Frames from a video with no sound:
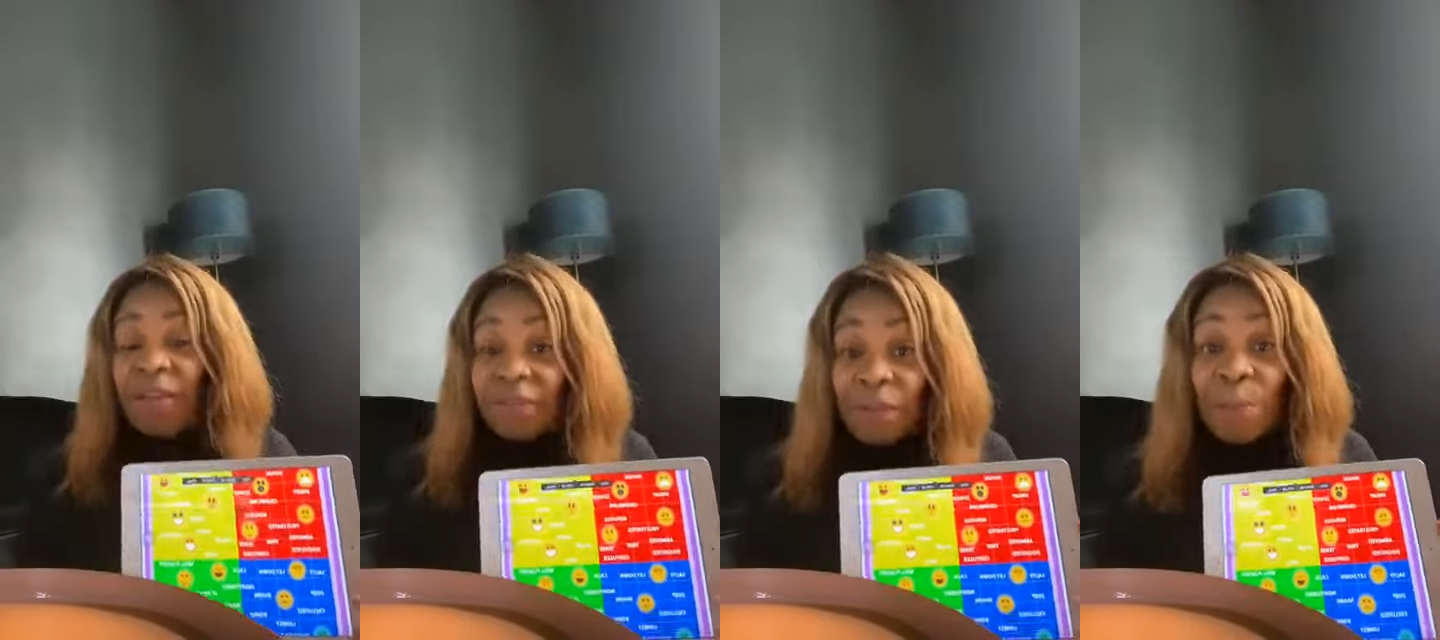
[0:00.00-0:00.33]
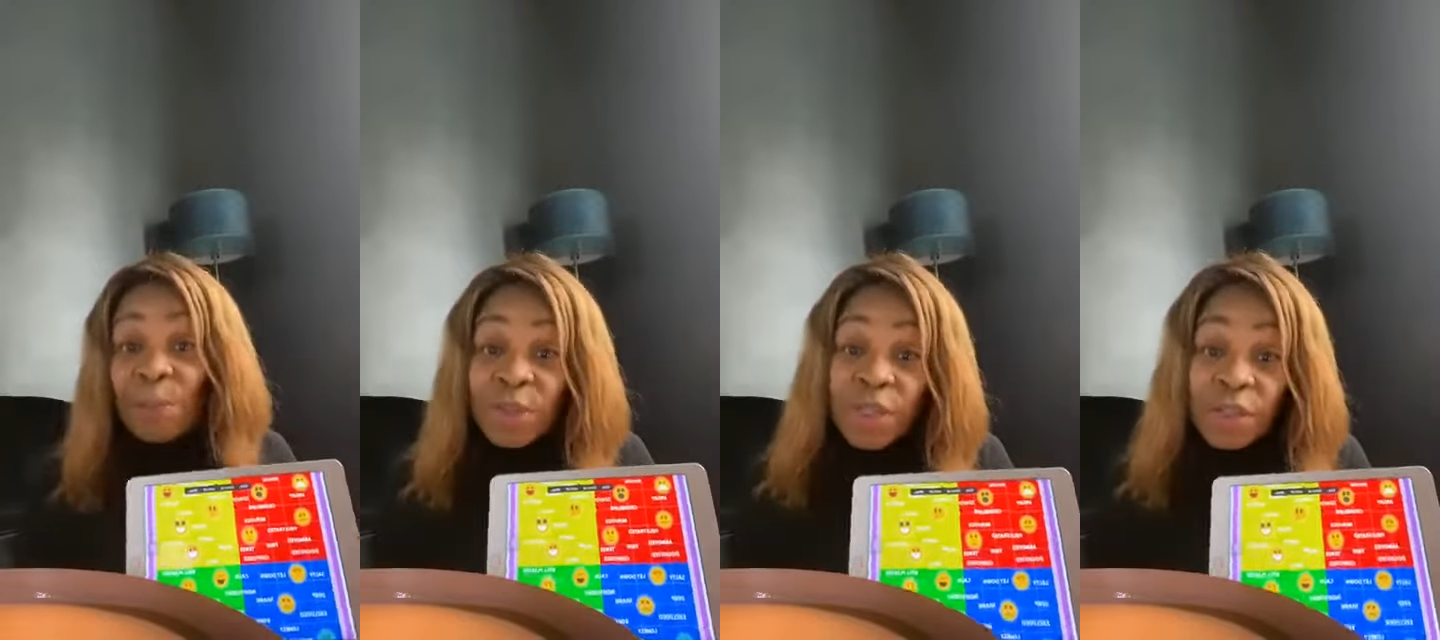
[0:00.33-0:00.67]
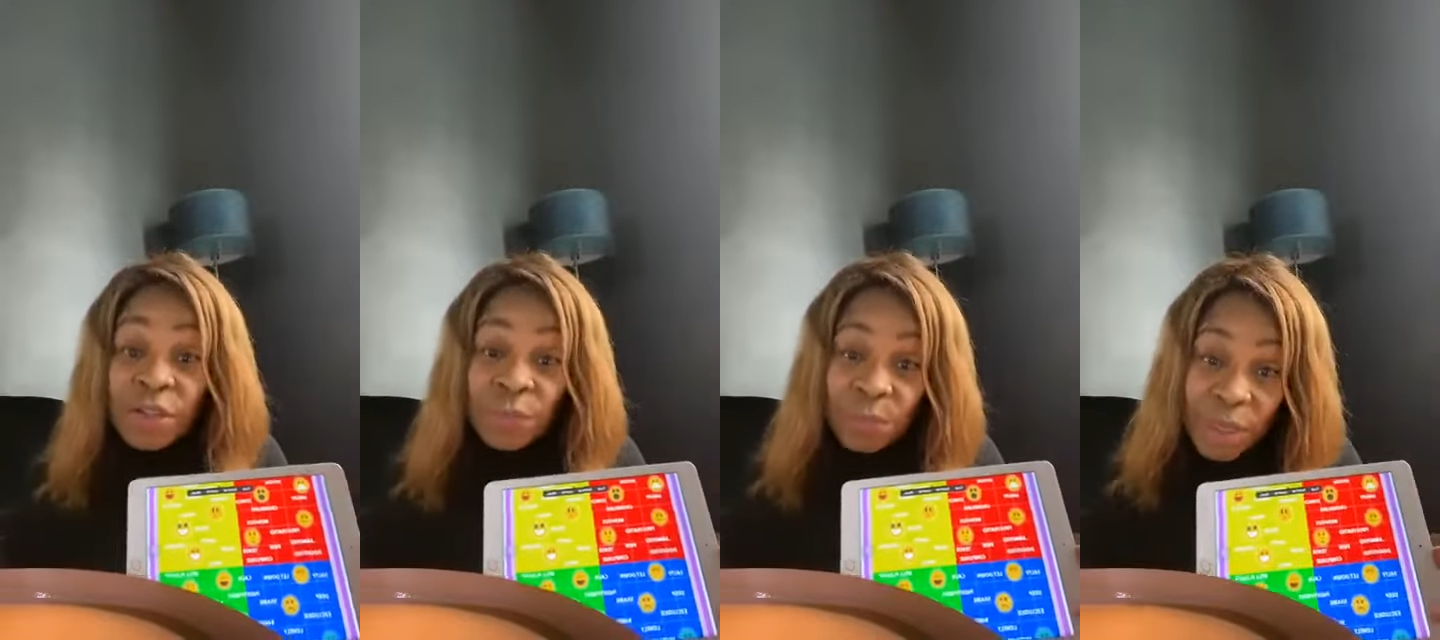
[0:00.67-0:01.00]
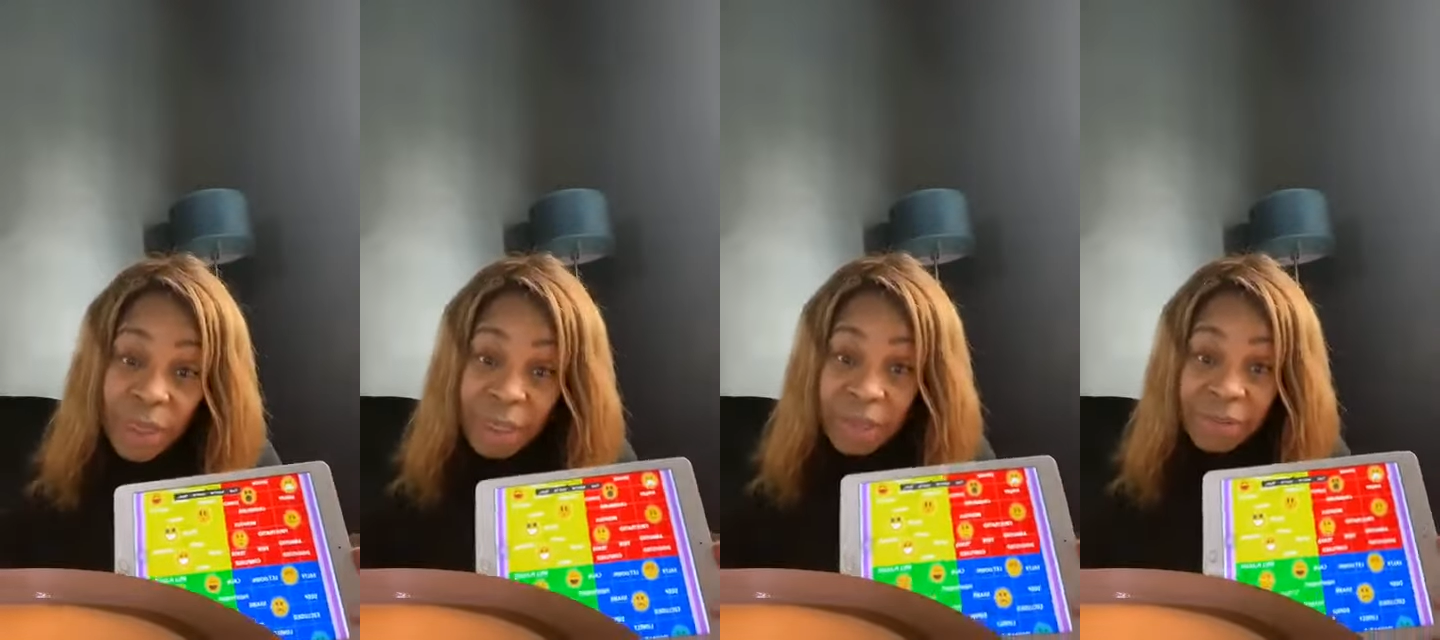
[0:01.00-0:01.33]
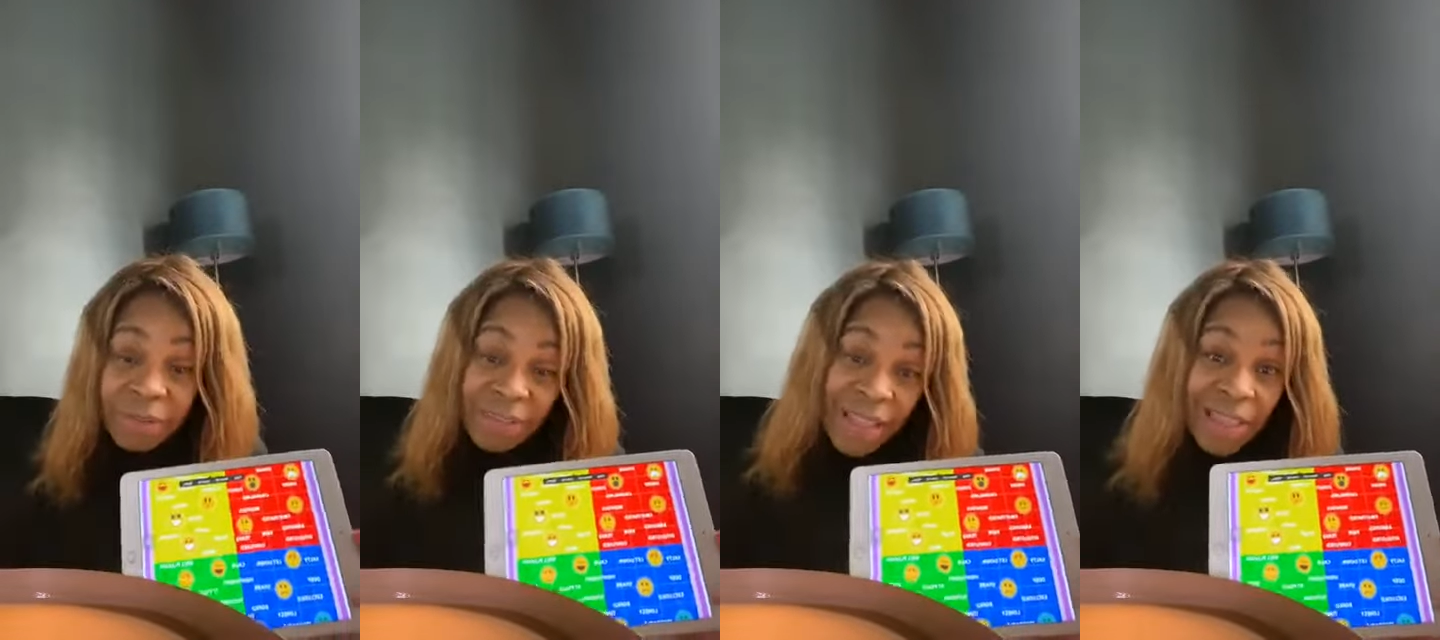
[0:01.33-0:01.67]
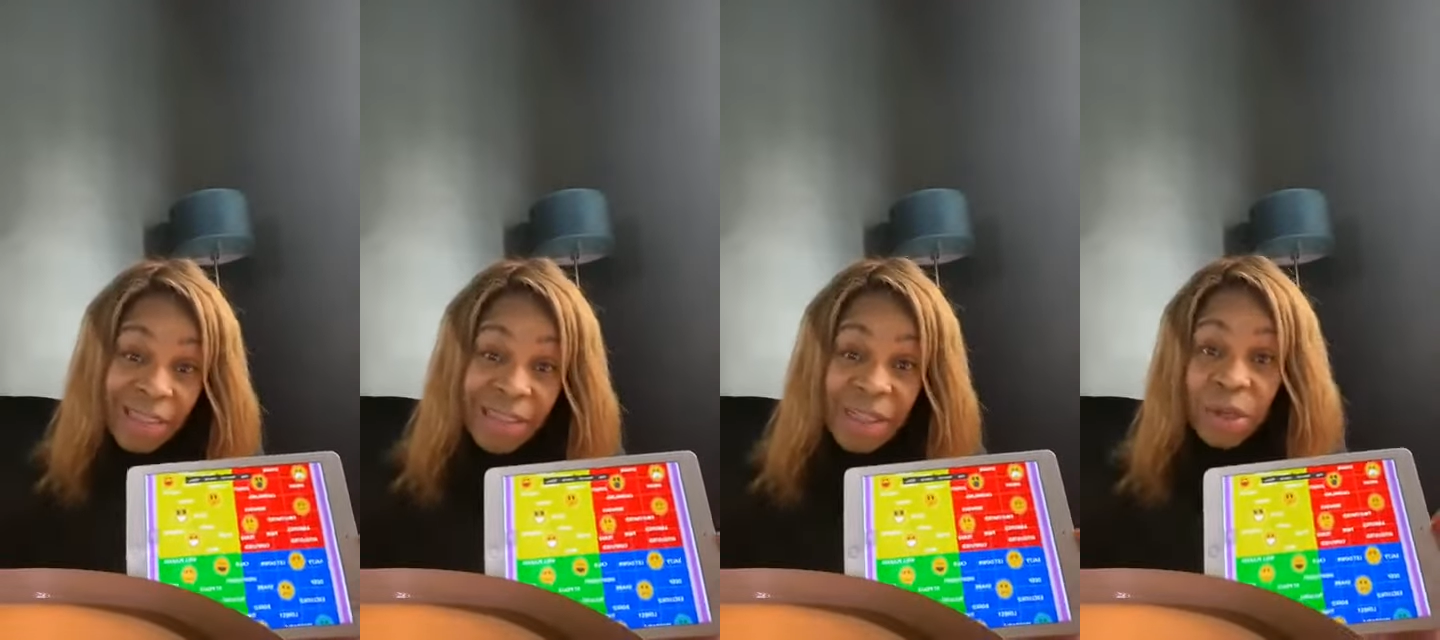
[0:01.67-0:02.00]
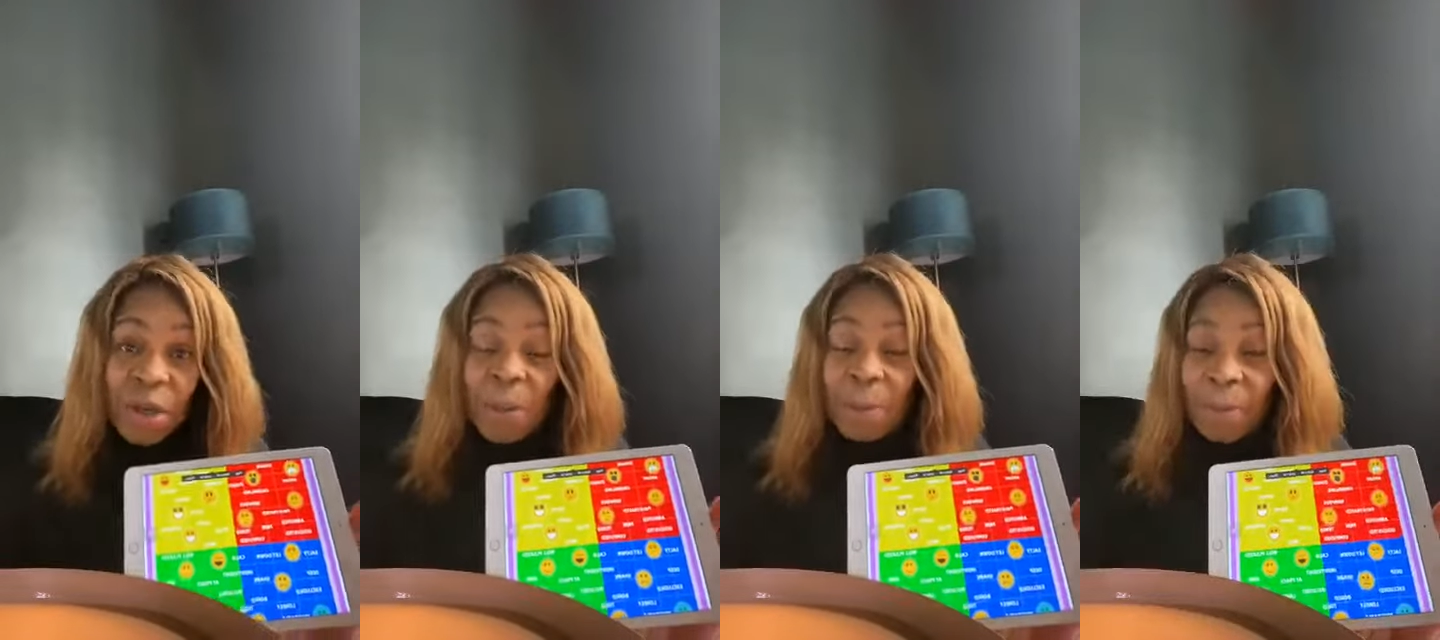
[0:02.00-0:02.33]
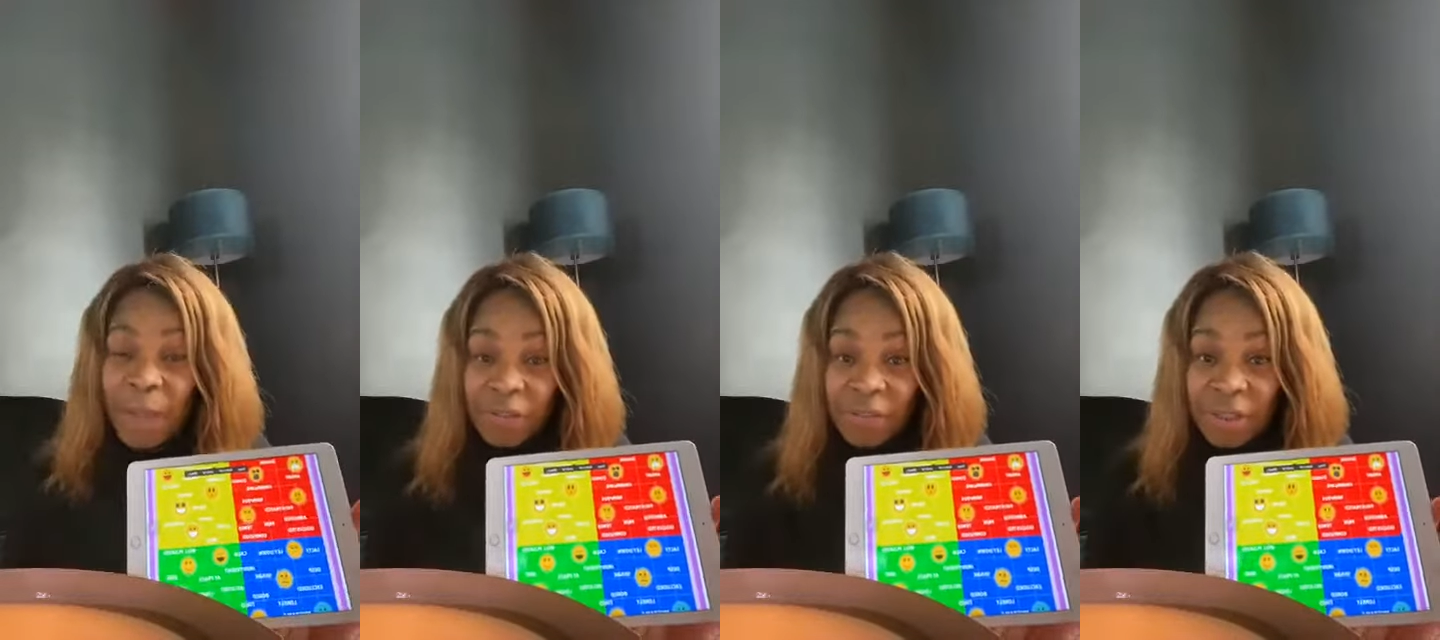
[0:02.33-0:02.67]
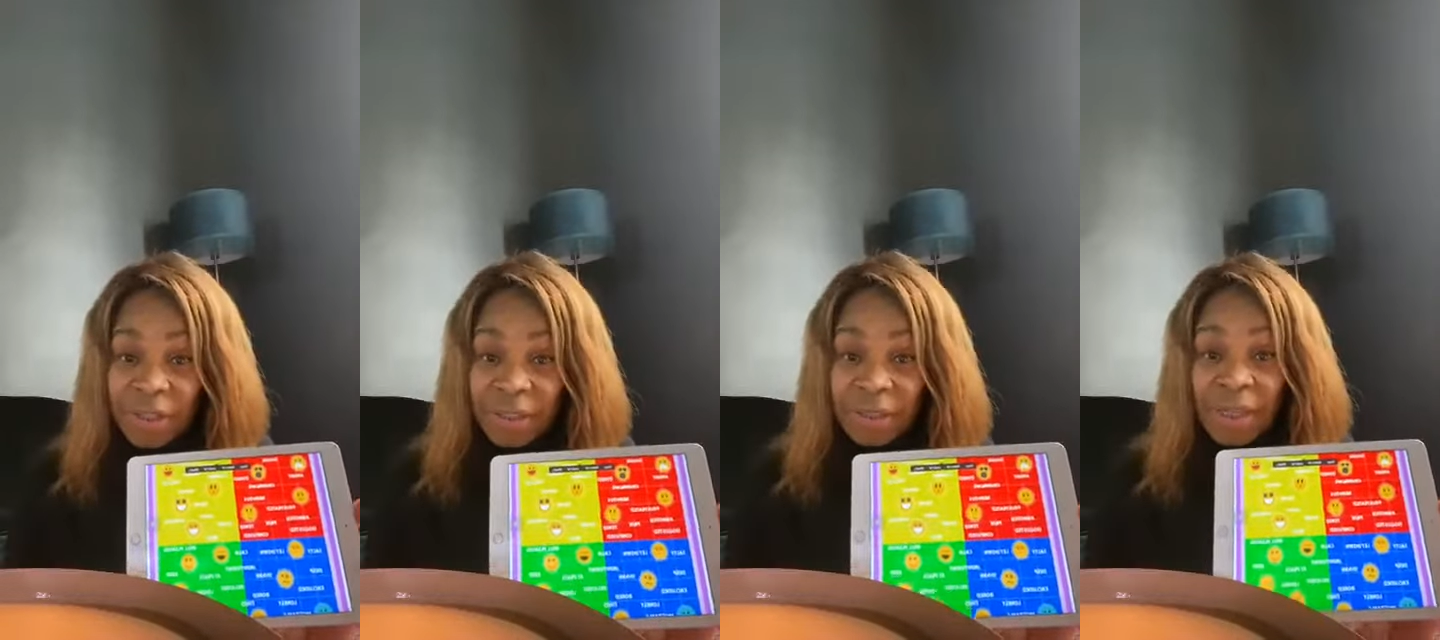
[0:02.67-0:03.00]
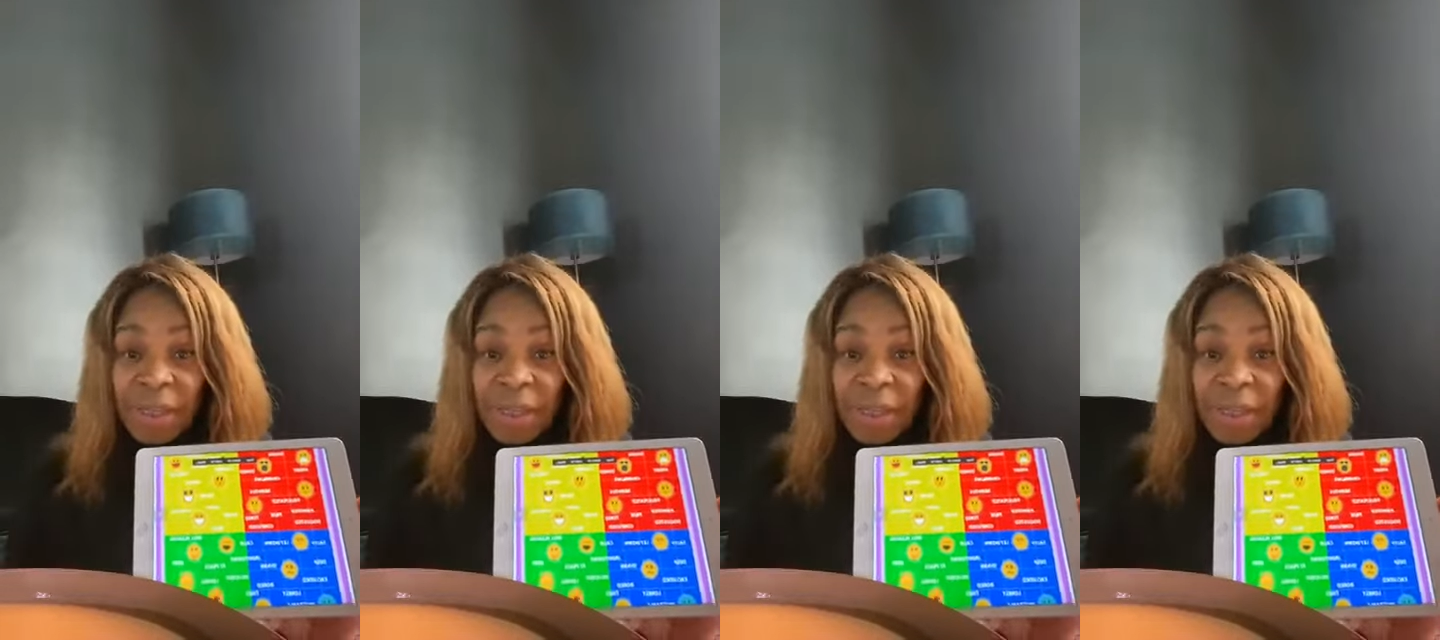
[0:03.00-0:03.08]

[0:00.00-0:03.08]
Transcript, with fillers: somebody that's really understanding and compassionate,